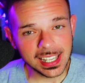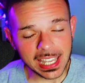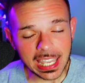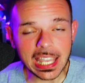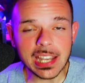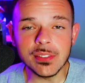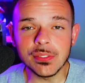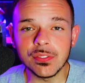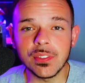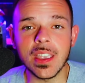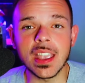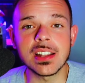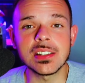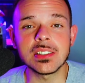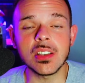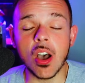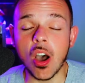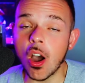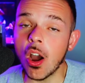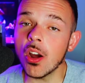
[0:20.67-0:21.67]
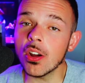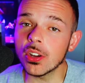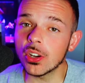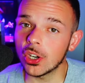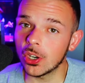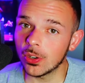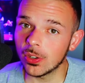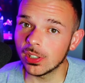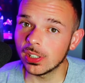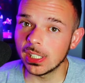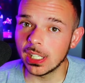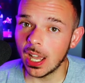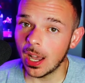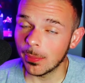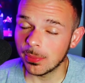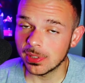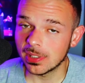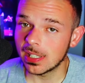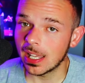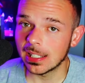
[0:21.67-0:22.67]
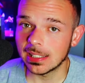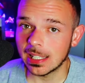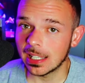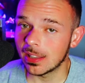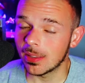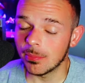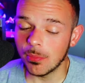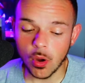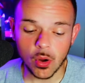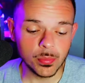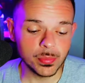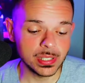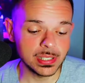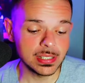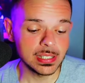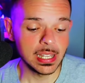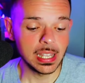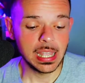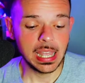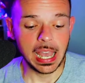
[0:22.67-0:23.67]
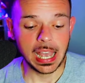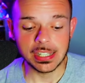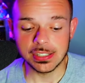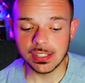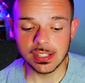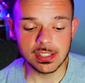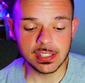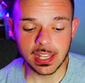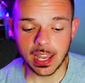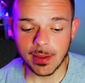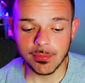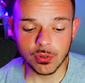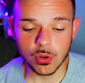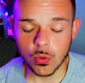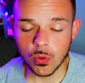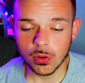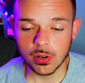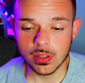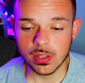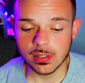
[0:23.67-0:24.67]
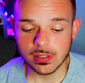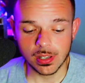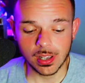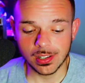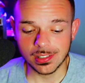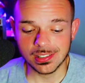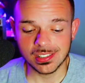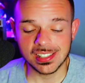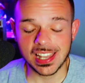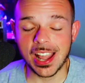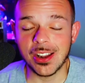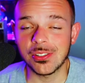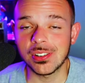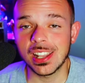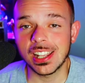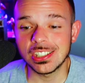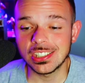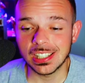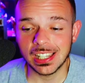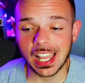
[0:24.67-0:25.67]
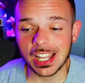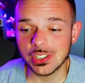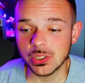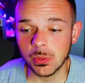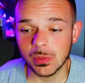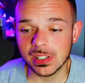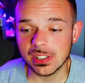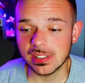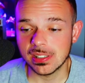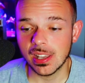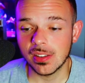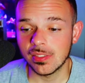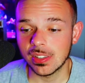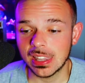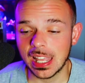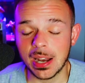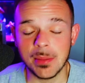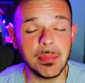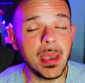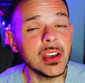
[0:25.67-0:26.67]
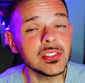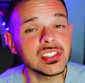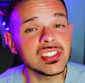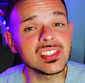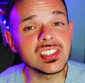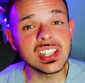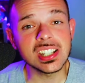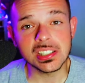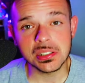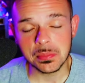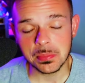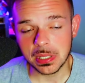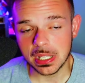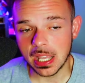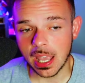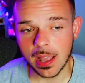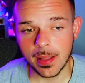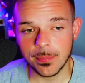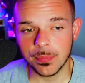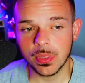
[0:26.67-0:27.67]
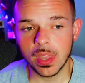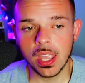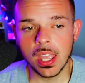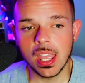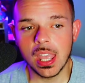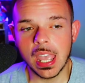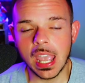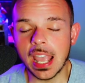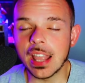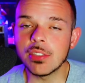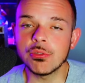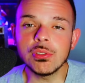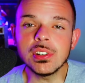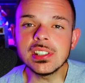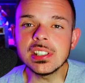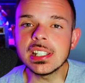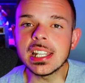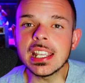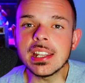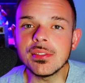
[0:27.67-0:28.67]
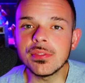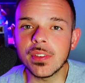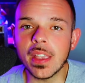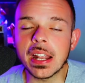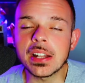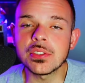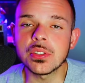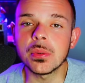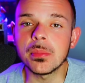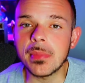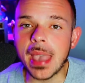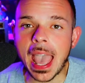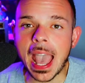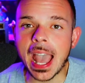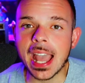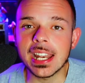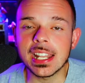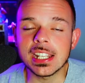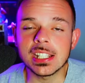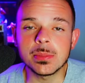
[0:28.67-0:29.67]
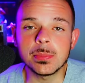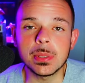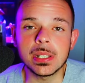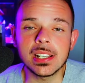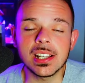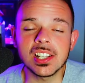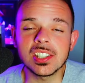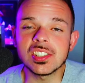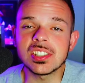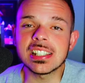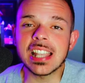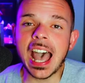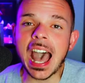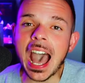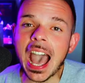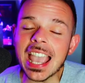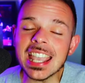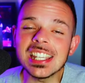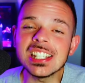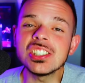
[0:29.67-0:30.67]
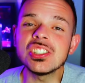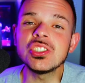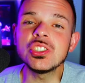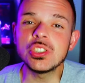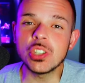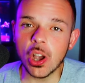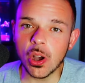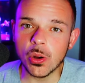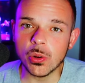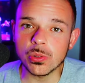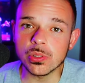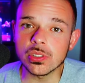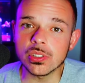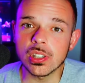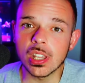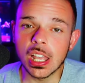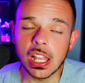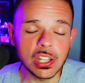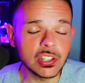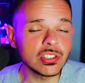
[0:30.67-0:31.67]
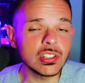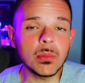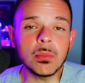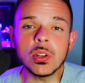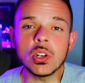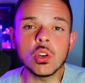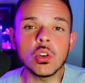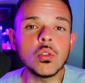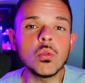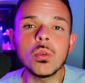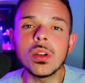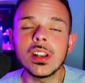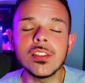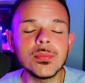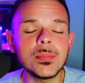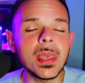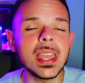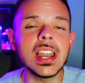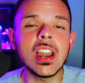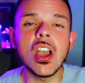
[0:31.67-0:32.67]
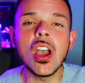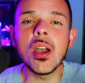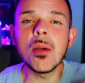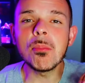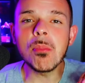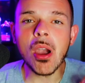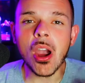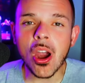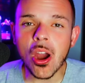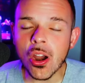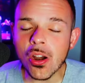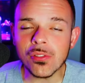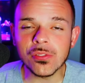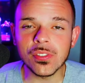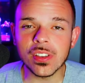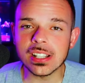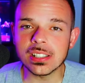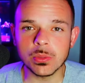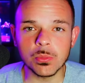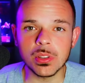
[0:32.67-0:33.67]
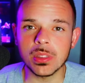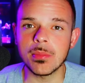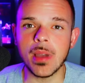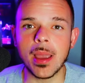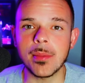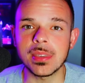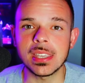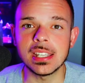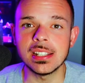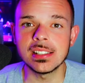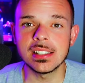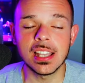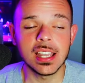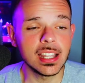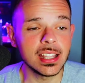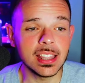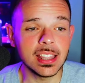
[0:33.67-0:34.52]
Heat fans are currently upset at the moment. I should say I'm recording this on Saturday, July 27th at about 6 p.m., and the reason Heat fans are mad is because Tyus Jones, someone who would have been perfect with the Miami Heat,